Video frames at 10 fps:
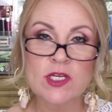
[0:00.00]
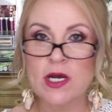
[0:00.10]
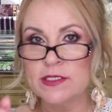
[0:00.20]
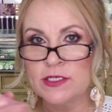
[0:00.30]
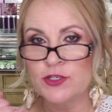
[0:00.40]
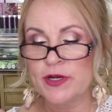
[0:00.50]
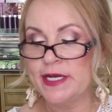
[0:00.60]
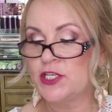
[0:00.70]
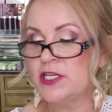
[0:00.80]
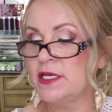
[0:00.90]

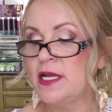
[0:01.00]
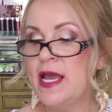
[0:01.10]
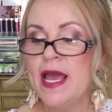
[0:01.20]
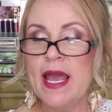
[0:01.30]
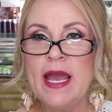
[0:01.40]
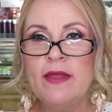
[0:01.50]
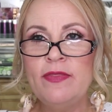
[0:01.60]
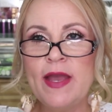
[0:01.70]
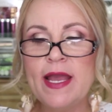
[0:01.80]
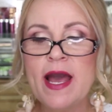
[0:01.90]
concentration and
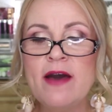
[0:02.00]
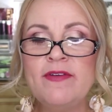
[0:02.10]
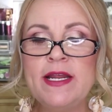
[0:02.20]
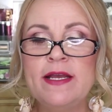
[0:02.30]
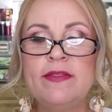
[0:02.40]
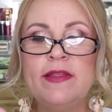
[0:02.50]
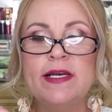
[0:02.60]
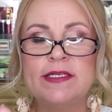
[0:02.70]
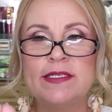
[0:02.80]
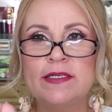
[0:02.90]
they have it in
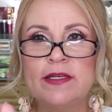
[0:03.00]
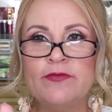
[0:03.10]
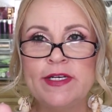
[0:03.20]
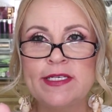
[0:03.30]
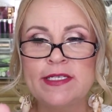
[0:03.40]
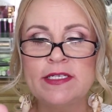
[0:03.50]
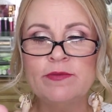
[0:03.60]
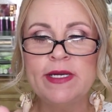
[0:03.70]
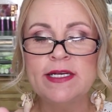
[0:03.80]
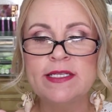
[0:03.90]
this delivery system
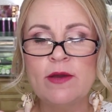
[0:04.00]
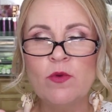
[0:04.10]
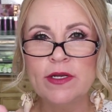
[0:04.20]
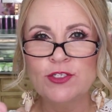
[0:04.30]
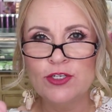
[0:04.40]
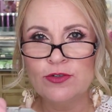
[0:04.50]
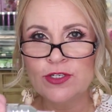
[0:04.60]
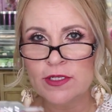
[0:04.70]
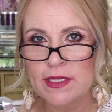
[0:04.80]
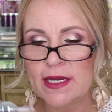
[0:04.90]
because they want you
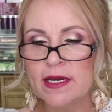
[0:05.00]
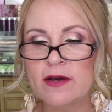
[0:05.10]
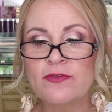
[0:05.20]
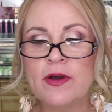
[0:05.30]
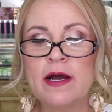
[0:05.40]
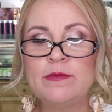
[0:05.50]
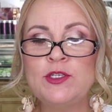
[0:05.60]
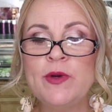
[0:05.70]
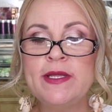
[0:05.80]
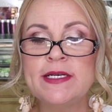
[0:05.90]
to think of um,
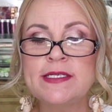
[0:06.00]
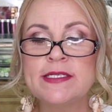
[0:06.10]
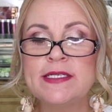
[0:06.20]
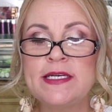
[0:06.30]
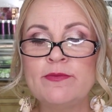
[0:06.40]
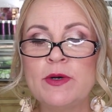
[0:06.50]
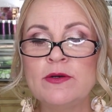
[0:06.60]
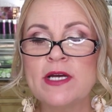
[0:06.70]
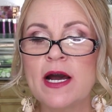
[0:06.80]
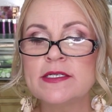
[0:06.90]
doing this instead of
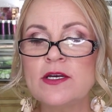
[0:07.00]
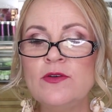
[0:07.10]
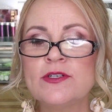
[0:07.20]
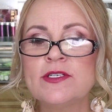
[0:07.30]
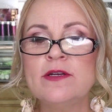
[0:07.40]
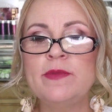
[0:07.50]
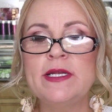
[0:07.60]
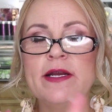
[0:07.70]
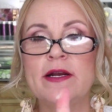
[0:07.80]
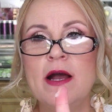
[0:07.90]
Botox. Oh, there's a little bit
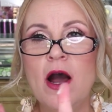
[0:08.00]
in there.